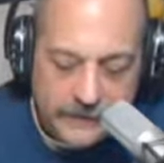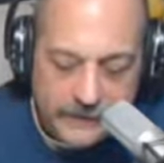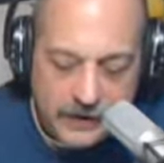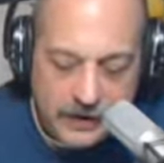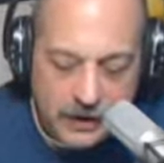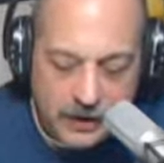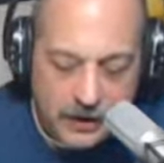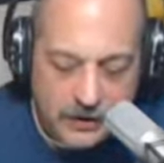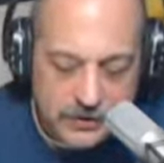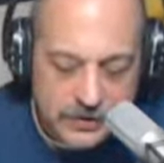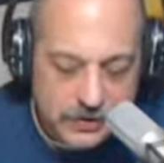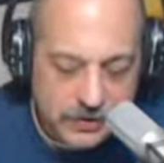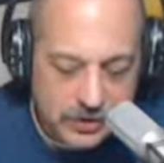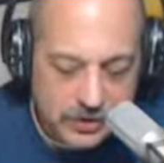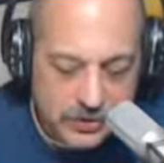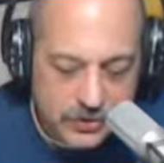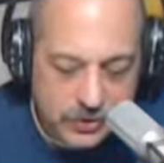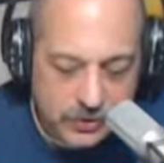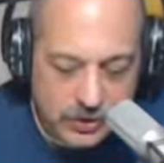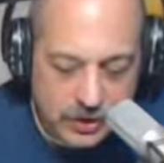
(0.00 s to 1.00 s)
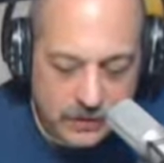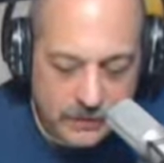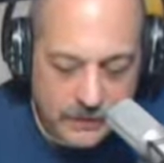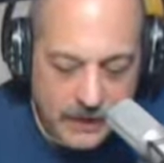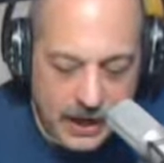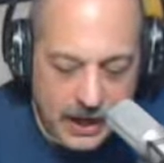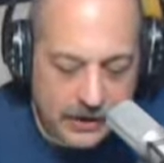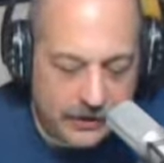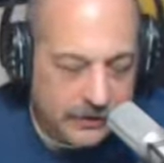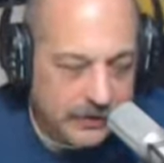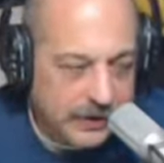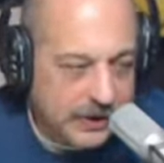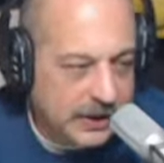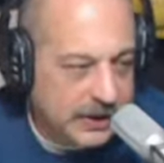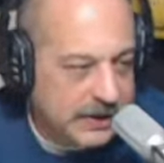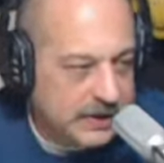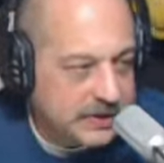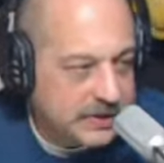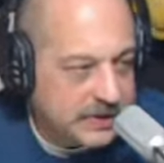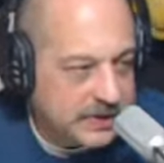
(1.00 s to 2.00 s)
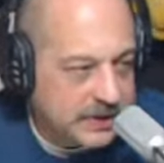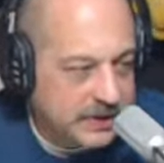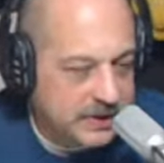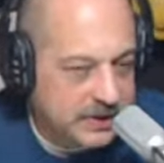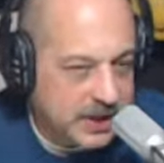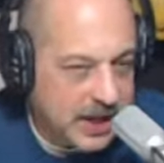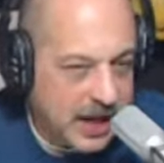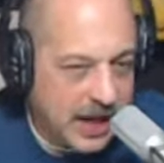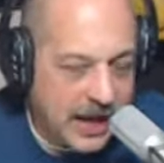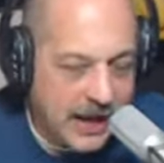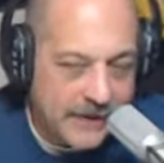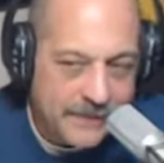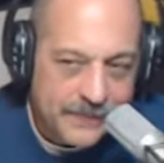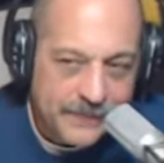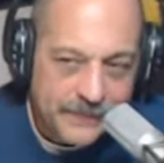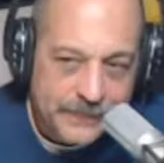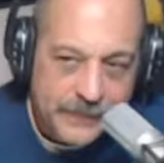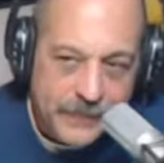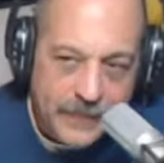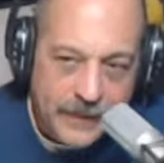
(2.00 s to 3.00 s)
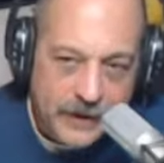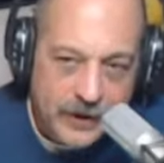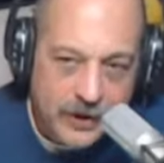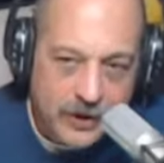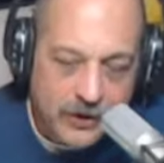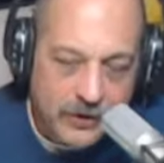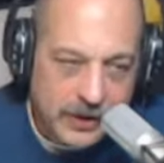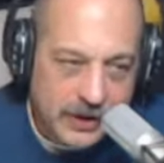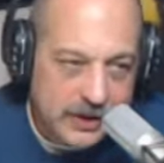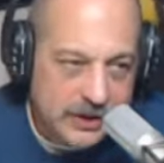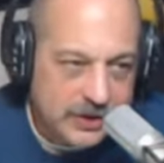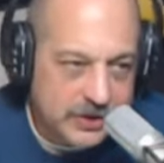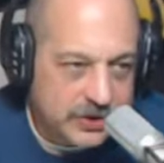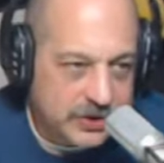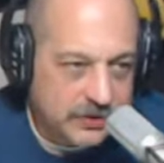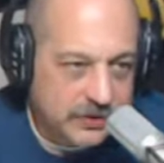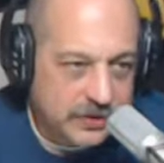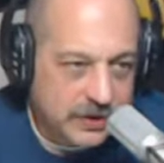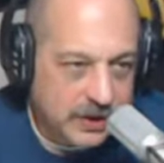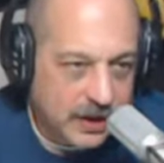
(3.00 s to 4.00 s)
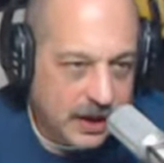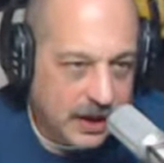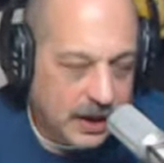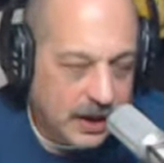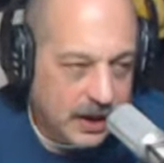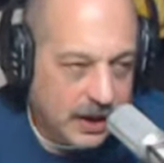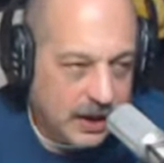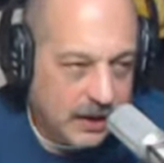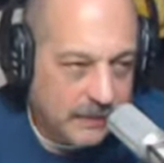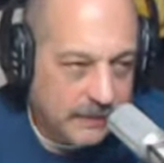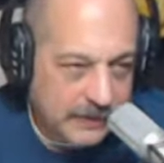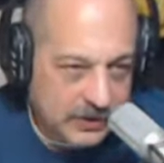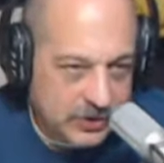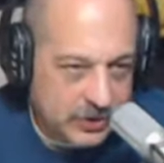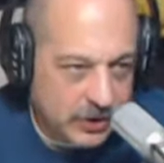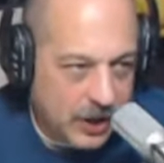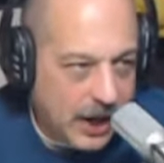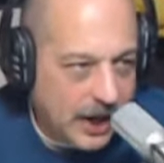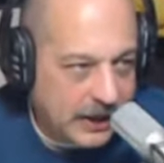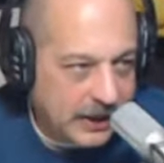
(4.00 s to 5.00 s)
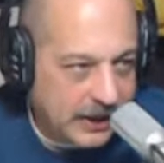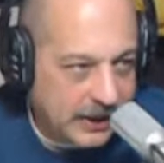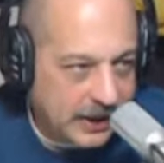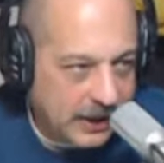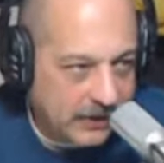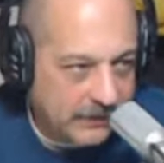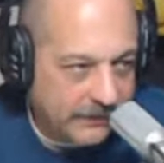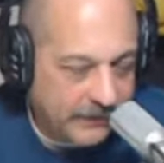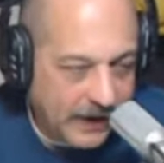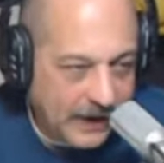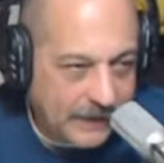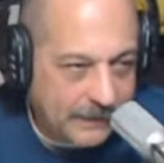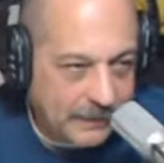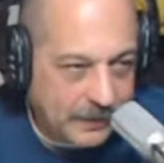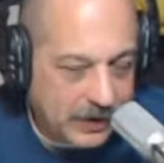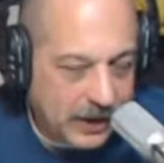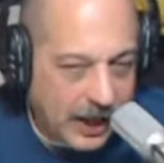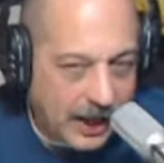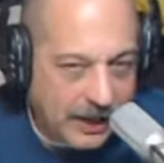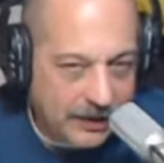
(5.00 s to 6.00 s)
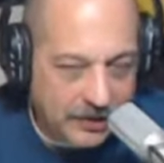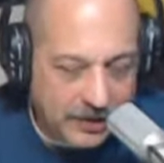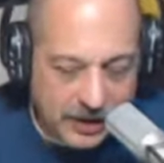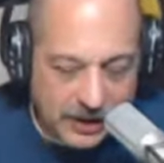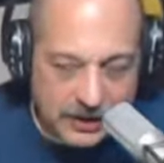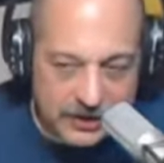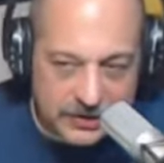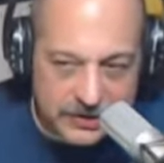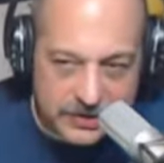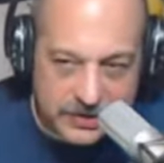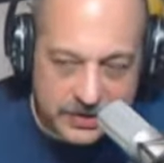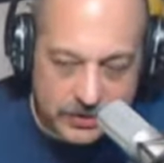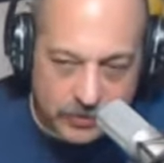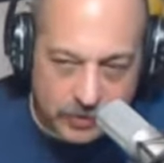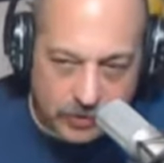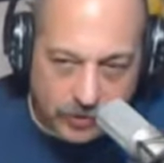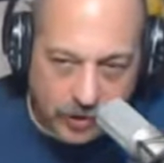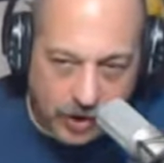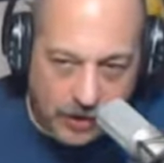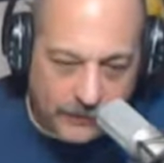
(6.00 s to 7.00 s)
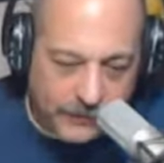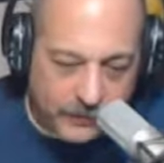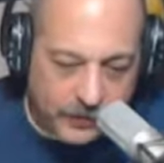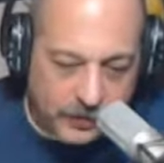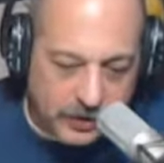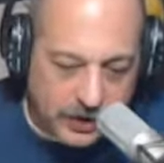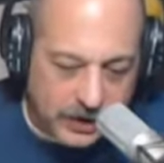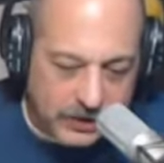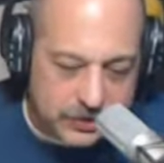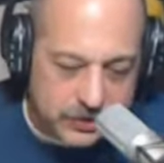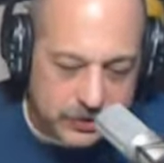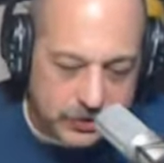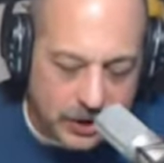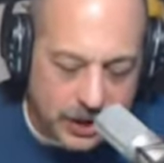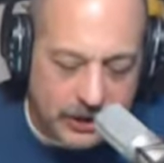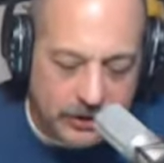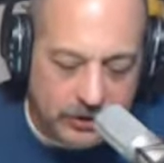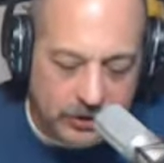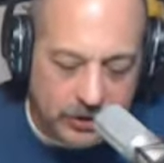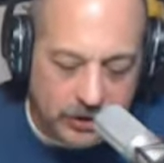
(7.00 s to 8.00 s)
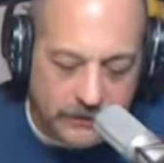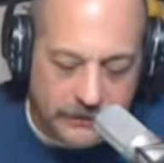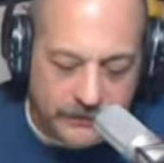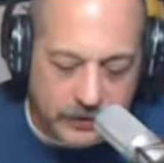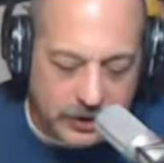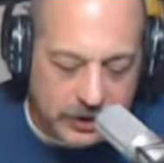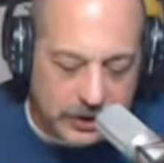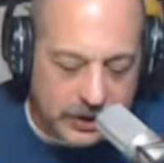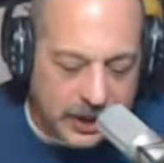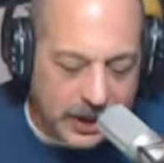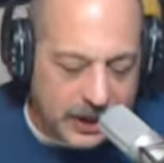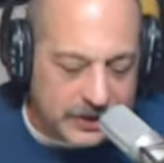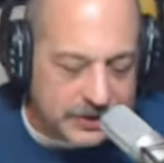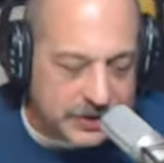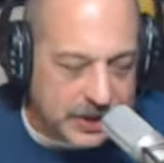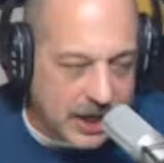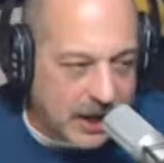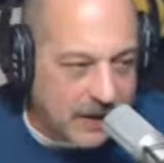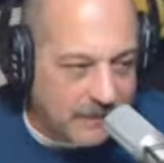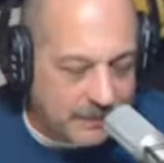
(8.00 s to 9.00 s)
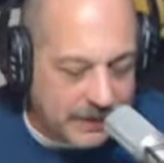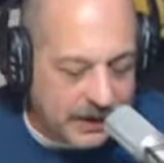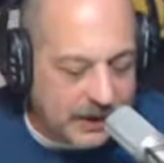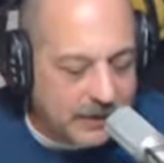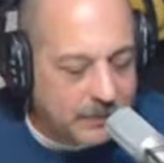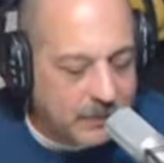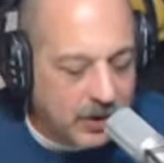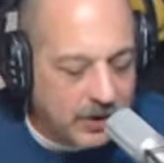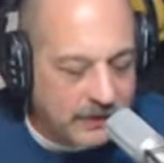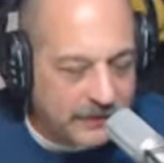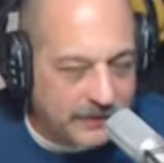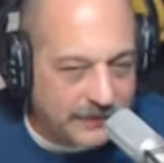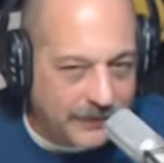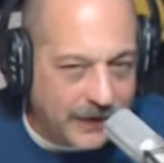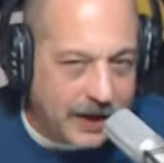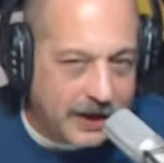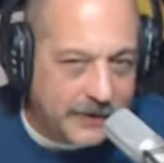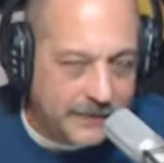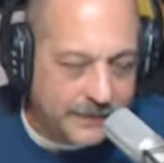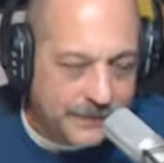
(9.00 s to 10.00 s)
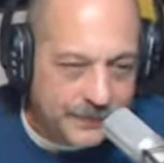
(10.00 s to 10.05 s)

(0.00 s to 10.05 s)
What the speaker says: You know, so the truth of the matter is that, you know, he should be trying to get a fight. But I think it's Crawford that's trying to look for a cash out big money fight.